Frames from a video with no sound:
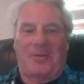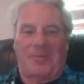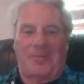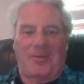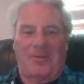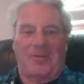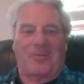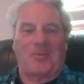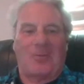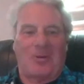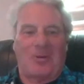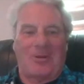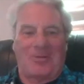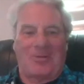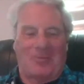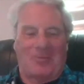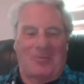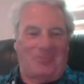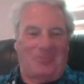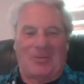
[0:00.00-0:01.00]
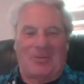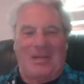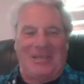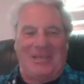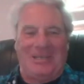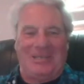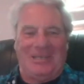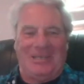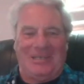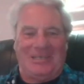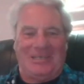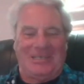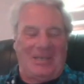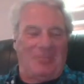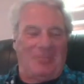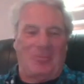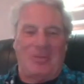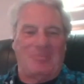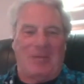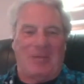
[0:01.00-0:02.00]
thesaurus when writing,
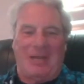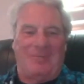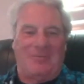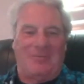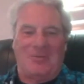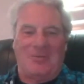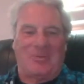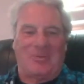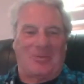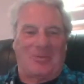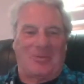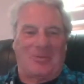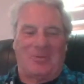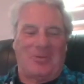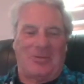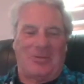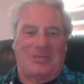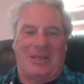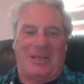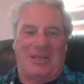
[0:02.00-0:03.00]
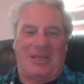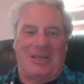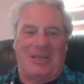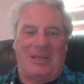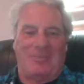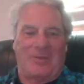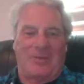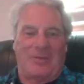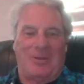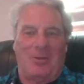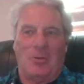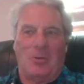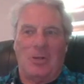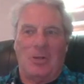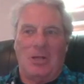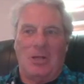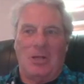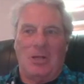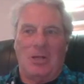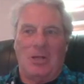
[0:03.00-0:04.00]
yet we might have used it all the time. So,
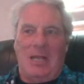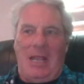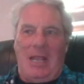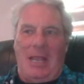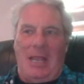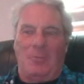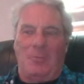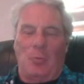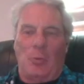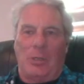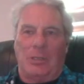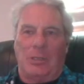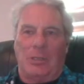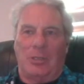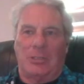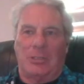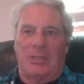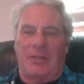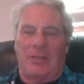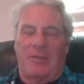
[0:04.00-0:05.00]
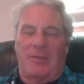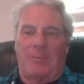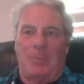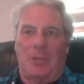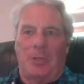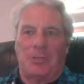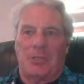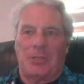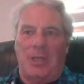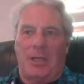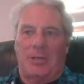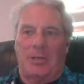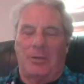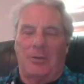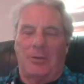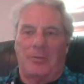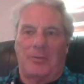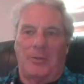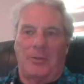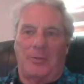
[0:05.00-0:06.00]
and we looked at spell
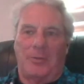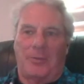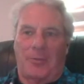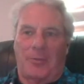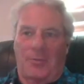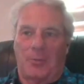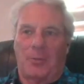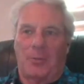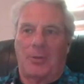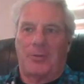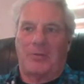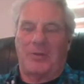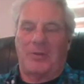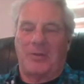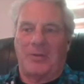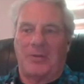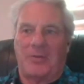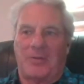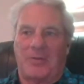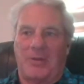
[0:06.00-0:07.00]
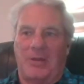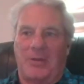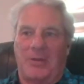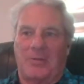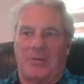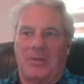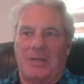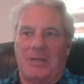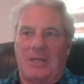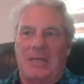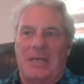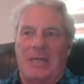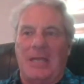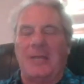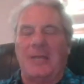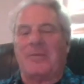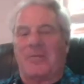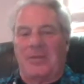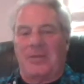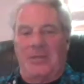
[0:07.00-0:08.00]
checkers and thesauruses as
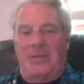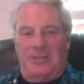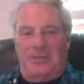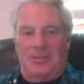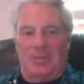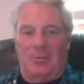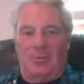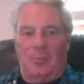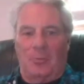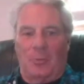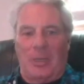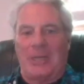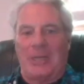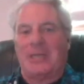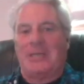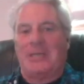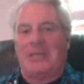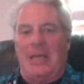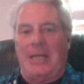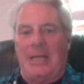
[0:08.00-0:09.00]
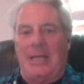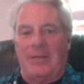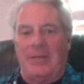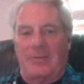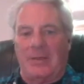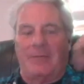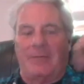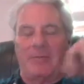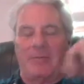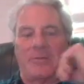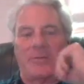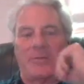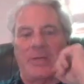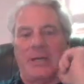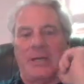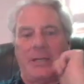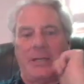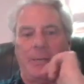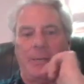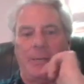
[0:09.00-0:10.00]
incidental writing aids and never
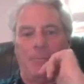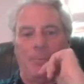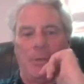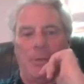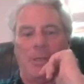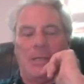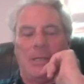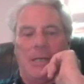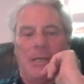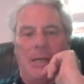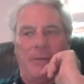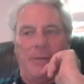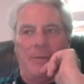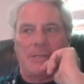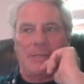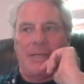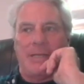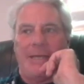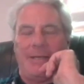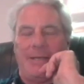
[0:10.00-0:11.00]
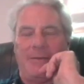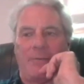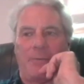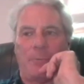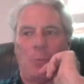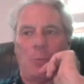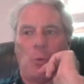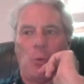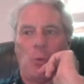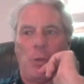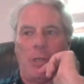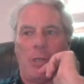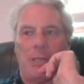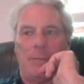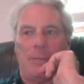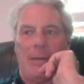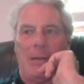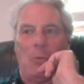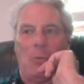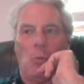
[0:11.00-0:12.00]
cited them. But I think Teo's
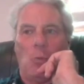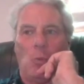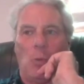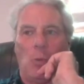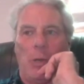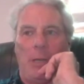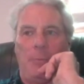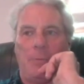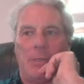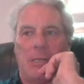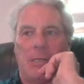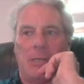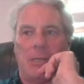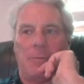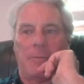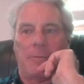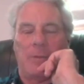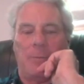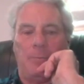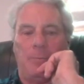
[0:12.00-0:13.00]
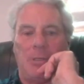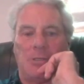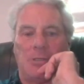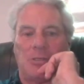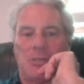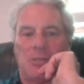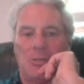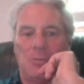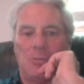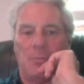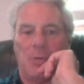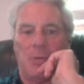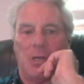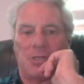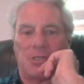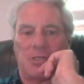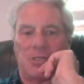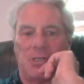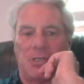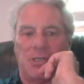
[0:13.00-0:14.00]
point about when it becomes a bit too
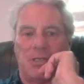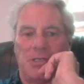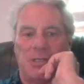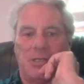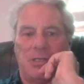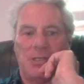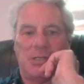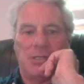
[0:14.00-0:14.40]
much, and